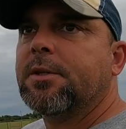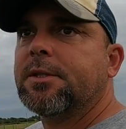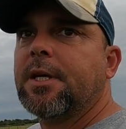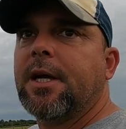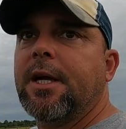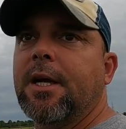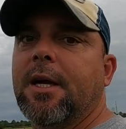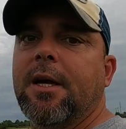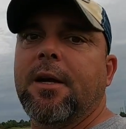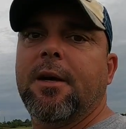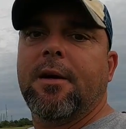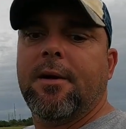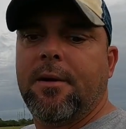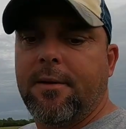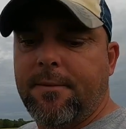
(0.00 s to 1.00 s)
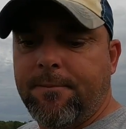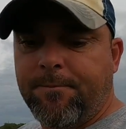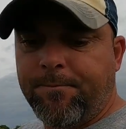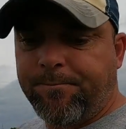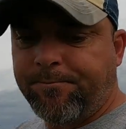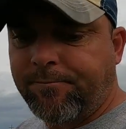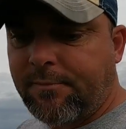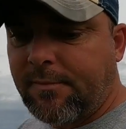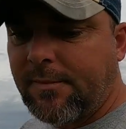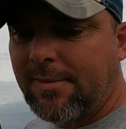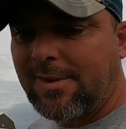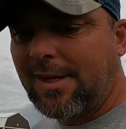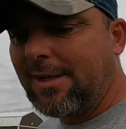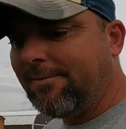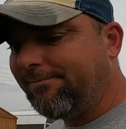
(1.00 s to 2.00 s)
was a I
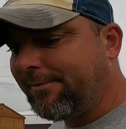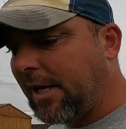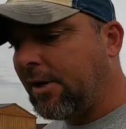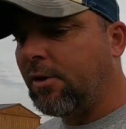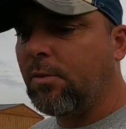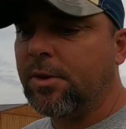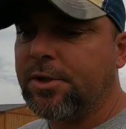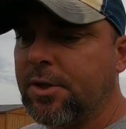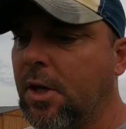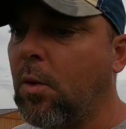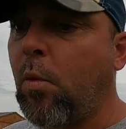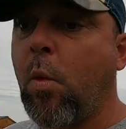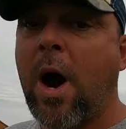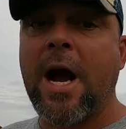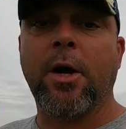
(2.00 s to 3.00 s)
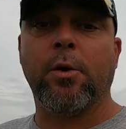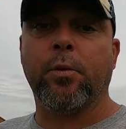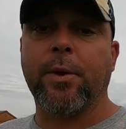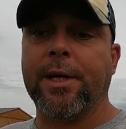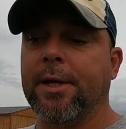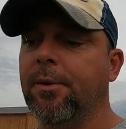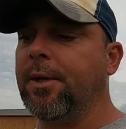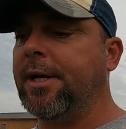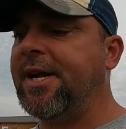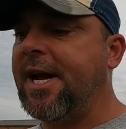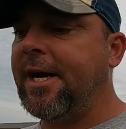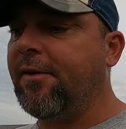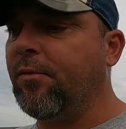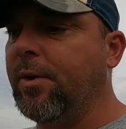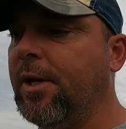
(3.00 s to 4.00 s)
don't know what you call wild willow, a
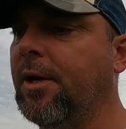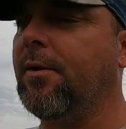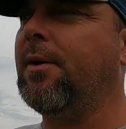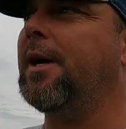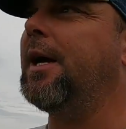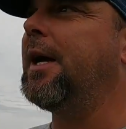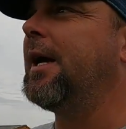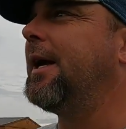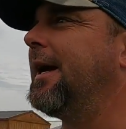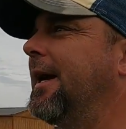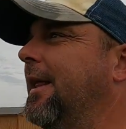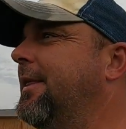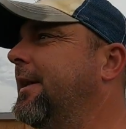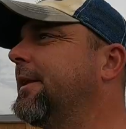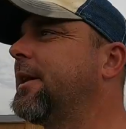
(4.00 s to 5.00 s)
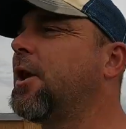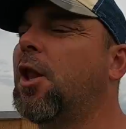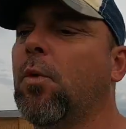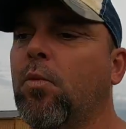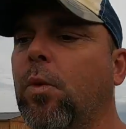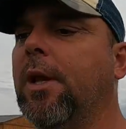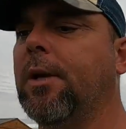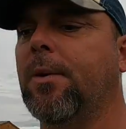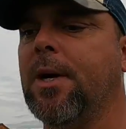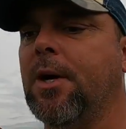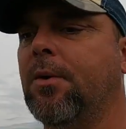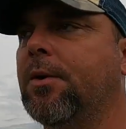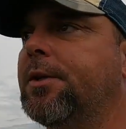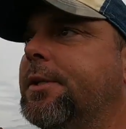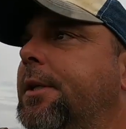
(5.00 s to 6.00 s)
native willow. I think they call them willow
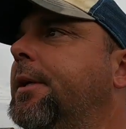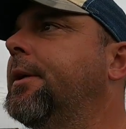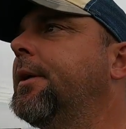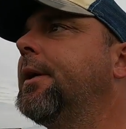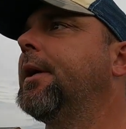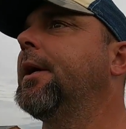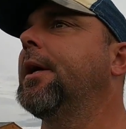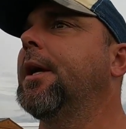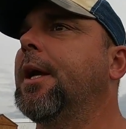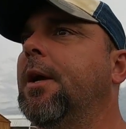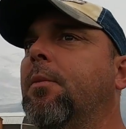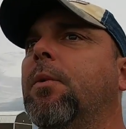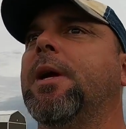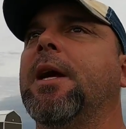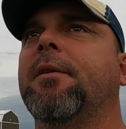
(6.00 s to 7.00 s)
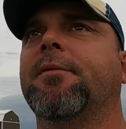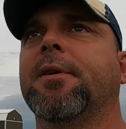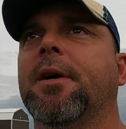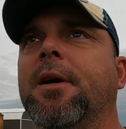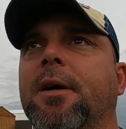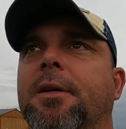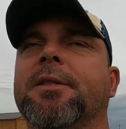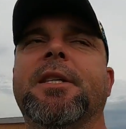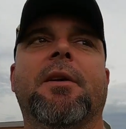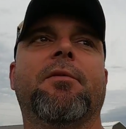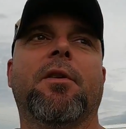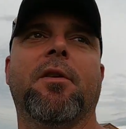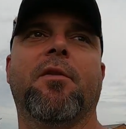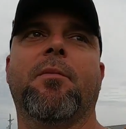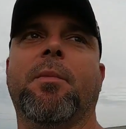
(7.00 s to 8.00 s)
oaks, and we have
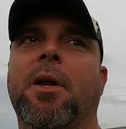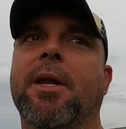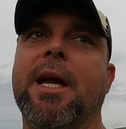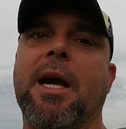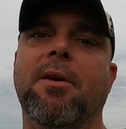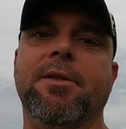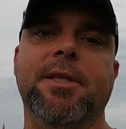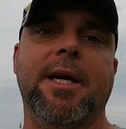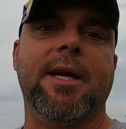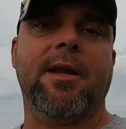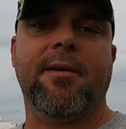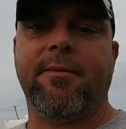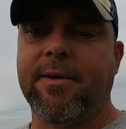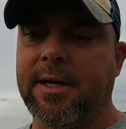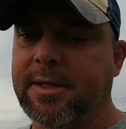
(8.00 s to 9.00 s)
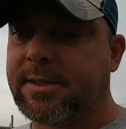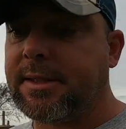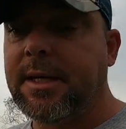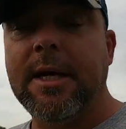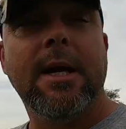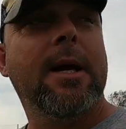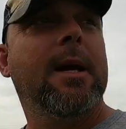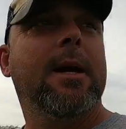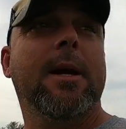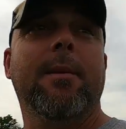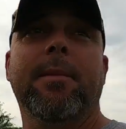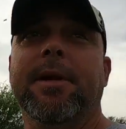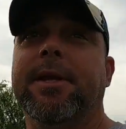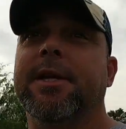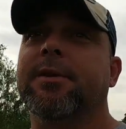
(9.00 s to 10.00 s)
several of them on the outside of the fence.
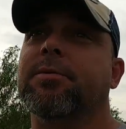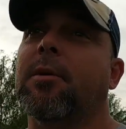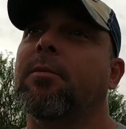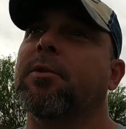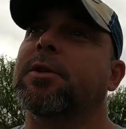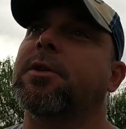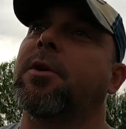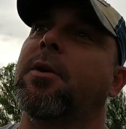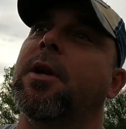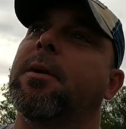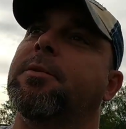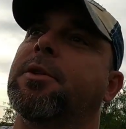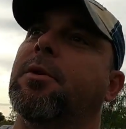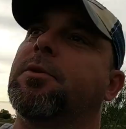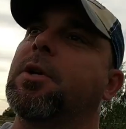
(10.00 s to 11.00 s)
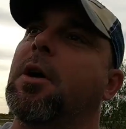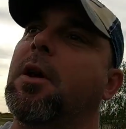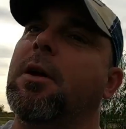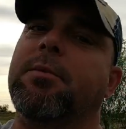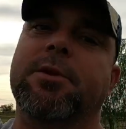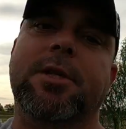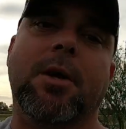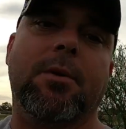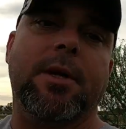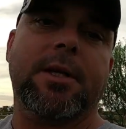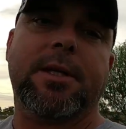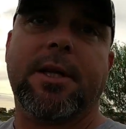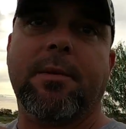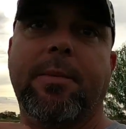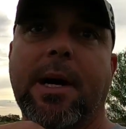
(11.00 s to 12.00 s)
But this one was grown up so tall it was going into the